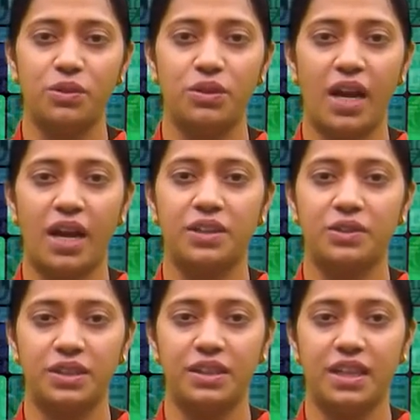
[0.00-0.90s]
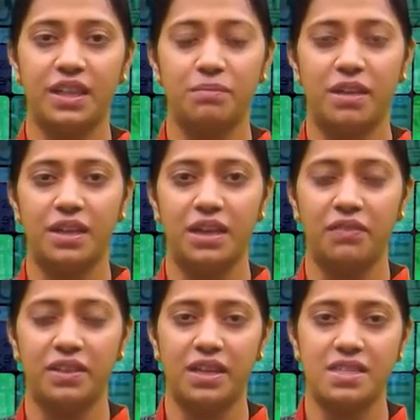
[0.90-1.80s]
you had a good time learning
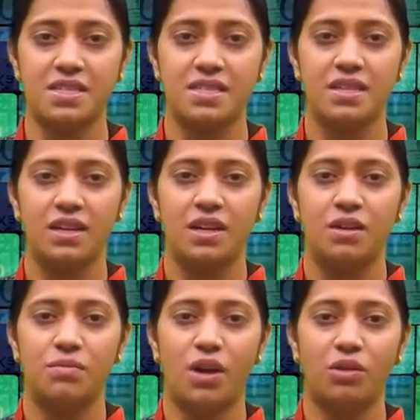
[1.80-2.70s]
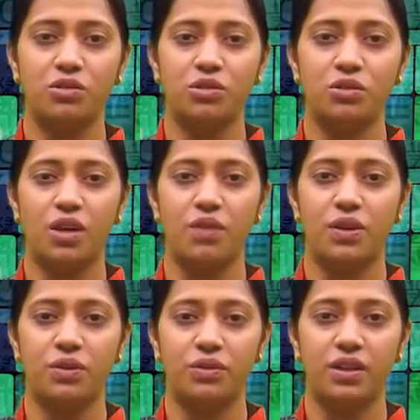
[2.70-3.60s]
with us. Browse through
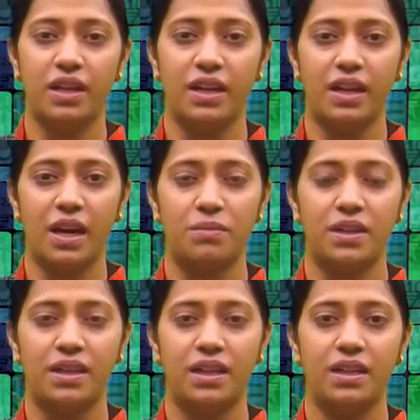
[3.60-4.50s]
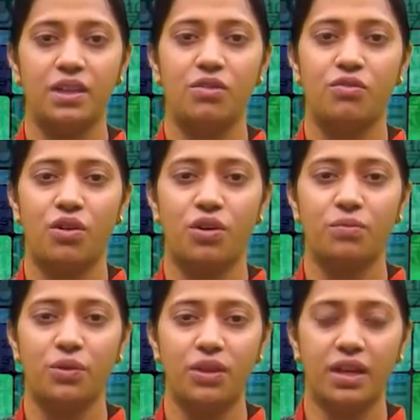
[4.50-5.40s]
our online library for
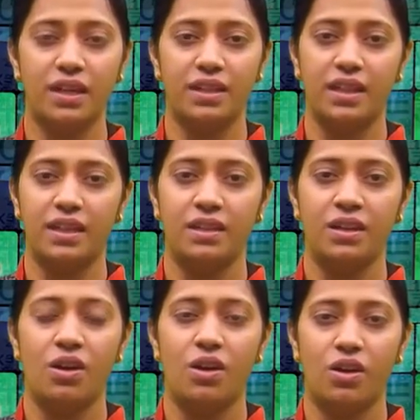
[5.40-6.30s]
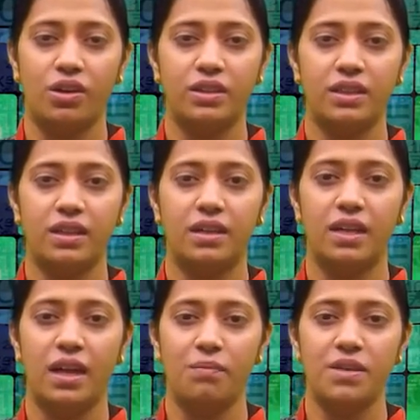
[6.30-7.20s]
more content on the
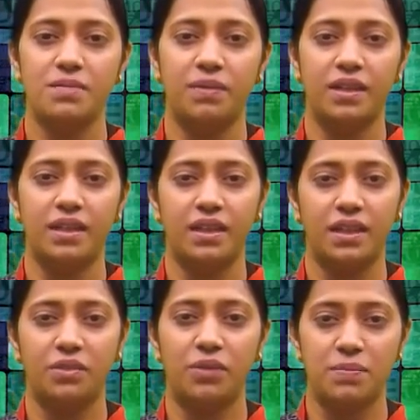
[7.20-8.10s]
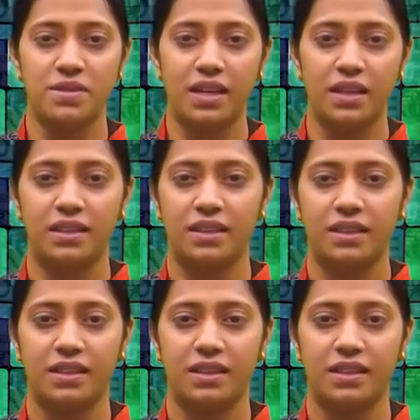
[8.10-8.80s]
MSBTE website.